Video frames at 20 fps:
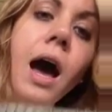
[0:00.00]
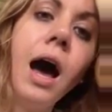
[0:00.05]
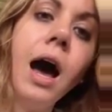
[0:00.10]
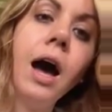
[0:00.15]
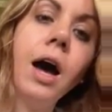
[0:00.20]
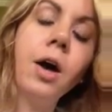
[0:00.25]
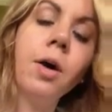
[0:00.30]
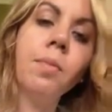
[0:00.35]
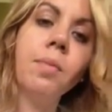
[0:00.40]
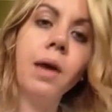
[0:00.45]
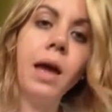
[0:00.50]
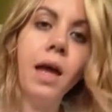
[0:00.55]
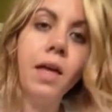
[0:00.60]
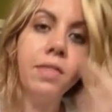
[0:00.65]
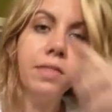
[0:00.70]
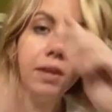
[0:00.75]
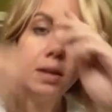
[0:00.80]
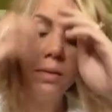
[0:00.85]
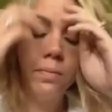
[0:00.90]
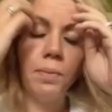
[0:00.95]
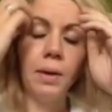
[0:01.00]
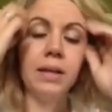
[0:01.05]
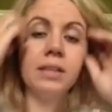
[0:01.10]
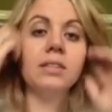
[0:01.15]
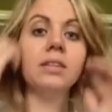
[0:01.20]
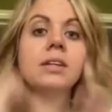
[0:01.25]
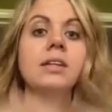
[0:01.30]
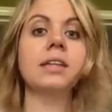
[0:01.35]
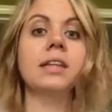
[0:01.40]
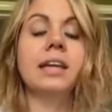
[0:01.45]
And then
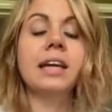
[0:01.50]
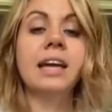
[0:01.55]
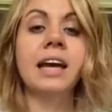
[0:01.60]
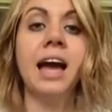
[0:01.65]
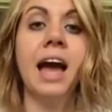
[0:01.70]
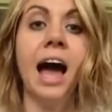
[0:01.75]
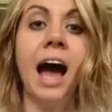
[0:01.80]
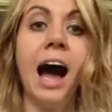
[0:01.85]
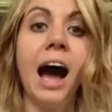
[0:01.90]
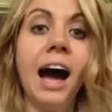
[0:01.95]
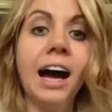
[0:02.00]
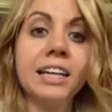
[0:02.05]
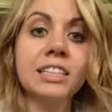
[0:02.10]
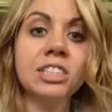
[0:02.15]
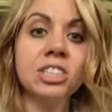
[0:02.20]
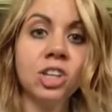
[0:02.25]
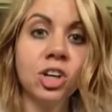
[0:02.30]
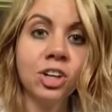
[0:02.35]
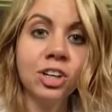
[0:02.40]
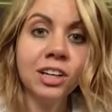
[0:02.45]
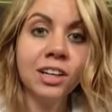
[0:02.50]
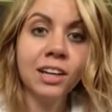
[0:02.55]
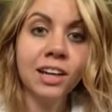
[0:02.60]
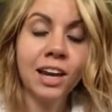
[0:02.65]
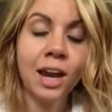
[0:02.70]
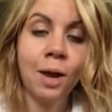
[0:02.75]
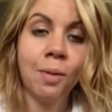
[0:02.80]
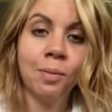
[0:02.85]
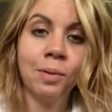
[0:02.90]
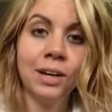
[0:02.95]
basically I started
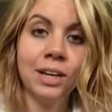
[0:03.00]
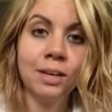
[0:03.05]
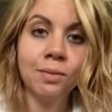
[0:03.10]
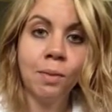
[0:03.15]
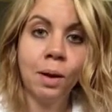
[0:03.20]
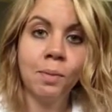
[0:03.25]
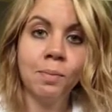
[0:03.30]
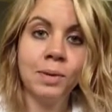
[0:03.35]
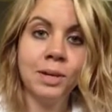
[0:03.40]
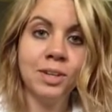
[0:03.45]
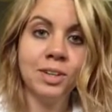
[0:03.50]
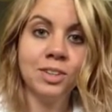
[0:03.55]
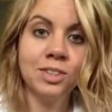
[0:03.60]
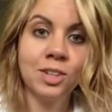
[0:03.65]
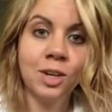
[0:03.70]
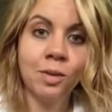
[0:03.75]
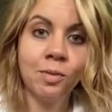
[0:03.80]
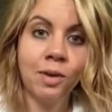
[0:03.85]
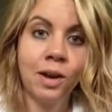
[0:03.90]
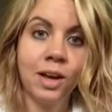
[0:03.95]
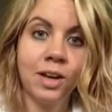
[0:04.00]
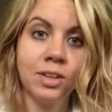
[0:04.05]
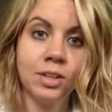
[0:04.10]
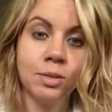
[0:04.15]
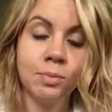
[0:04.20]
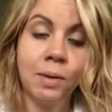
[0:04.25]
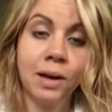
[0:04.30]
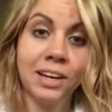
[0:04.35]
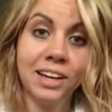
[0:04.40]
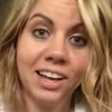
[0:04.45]
and I planned my meals
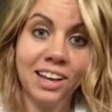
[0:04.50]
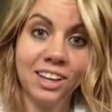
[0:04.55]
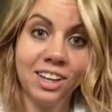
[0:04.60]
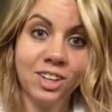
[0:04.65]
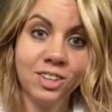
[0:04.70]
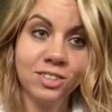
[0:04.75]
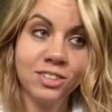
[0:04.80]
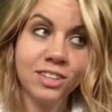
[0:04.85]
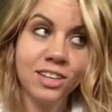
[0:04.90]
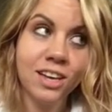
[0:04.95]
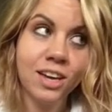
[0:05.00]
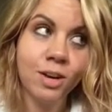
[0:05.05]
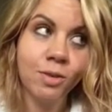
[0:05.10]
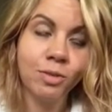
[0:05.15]
around my yellows,